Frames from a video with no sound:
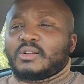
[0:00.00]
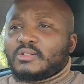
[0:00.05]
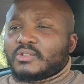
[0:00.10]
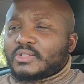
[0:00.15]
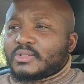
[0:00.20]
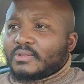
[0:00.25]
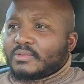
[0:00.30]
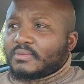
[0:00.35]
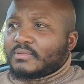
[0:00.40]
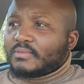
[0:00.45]

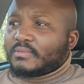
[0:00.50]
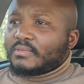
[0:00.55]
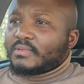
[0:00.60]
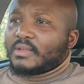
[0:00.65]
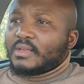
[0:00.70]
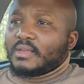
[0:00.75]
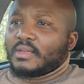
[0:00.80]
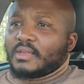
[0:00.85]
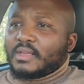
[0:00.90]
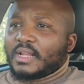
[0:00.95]
also,
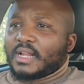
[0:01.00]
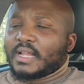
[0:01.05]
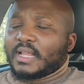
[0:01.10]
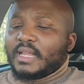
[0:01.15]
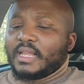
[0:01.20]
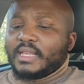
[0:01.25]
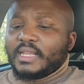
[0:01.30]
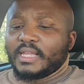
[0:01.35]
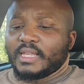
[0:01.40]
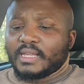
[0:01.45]

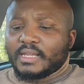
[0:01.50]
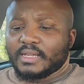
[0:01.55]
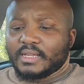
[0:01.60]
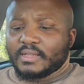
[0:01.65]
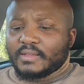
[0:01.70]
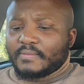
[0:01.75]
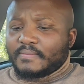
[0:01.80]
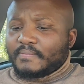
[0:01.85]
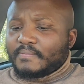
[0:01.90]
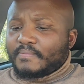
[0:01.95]
cleaning,
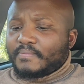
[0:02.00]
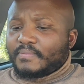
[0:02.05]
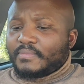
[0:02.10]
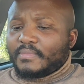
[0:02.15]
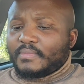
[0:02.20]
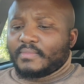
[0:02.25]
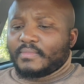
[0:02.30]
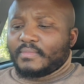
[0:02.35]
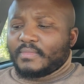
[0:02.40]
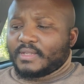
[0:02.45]

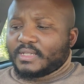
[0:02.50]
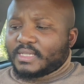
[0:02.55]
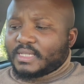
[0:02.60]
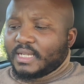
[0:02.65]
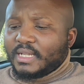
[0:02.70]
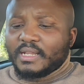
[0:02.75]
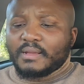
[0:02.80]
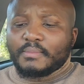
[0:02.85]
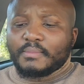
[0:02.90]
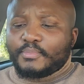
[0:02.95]

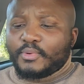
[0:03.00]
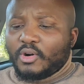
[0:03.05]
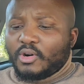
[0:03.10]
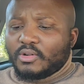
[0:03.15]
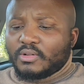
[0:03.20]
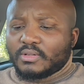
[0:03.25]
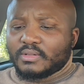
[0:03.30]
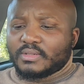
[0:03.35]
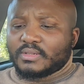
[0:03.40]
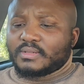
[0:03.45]
stealing
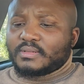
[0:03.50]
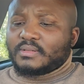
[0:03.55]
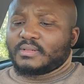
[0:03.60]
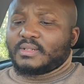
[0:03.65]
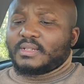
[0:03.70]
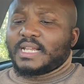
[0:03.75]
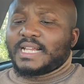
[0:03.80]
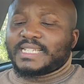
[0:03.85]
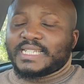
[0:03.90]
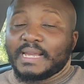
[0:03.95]
balls,
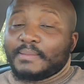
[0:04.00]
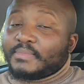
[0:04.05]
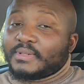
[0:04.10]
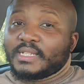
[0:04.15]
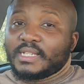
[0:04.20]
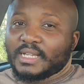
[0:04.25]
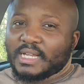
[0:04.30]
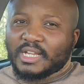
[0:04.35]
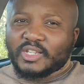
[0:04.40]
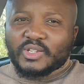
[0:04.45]

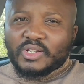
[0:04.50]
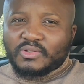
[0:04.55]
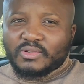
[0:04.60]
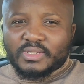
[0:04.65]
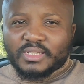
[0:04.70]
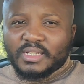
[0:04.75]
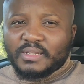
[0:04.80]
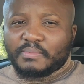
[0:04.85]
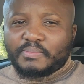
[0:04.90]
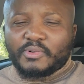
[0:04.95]
attempting actually to
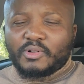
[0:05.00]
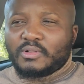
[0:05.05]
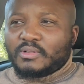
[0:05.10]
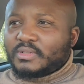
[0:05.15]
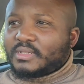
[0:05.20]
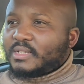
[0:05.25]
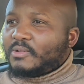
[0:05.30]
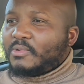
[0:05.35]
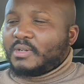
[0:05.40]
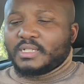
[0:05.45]
steal
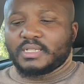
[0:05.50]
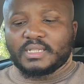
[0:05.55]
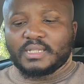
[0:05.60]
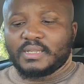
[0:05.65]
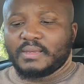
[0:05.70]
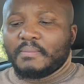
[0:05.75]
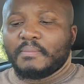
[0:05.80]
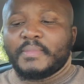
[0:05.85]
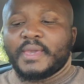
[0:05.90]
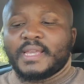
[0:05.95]
balls. He was
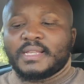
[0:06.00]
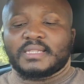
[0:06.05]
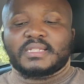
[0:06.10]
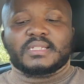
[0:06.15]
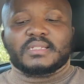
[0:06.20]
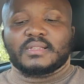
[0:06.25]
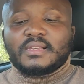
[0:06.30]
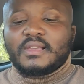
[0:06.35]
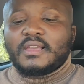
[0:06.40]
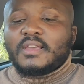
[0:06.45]

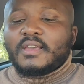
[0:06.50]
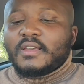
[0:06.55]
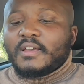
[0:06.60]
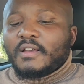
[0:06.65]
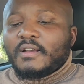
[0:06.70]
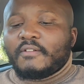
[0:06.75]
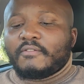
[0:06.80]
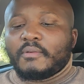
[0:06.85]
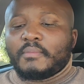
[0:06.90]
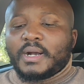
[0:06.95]
immense
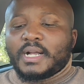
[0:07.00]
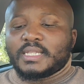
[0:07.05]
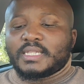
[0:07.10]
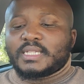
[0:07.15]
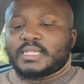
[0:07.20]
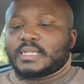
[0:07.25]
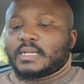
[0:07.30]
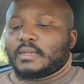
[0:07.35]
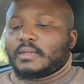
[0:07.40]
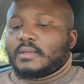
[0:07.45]
for
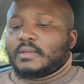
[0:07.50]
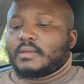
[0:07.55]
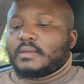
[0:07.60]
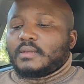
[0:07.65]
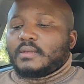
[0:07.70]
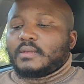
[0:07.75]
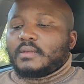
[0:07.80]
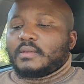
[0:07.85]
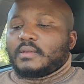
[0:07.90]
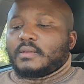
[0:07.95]
Munster.
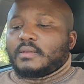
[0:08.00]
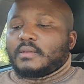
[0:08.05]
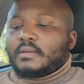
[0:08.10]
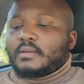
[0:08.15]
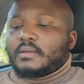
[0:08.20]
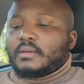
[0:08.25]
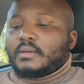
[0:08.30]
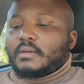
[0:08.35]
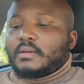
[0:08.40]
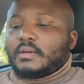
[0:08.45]

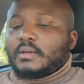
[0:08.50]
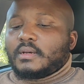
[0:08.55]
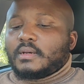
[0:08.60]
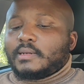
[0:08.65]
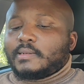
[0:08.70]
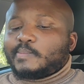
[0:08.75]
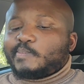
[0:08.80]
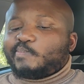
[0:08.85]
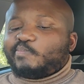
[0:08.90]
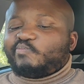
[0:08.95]

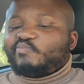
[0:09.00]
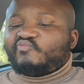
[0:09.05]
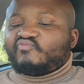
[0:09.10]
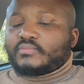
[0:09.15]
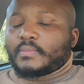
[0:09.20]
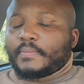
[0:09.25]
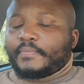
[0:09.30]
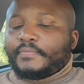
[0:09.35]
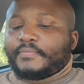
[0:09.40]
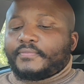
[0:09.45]
So
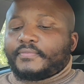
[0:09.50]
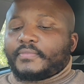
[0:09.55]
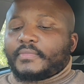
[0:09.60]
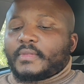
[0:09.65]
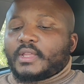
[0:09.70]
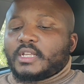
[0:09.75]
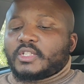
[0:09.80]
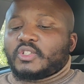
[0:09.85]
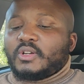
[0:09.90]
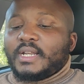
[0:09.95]

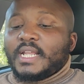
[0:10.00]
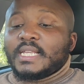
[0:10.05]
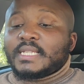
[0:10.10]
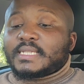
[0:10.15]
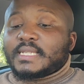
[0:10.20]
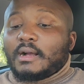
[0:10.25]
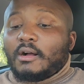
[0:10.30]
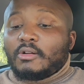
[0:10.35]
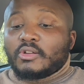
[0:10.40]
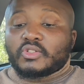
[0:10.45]

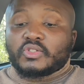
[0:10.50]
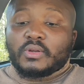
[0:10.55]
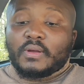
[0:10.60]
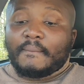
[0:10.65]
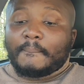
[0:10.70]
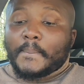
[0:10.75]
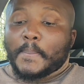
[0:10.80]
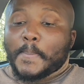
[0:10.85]
Leinster also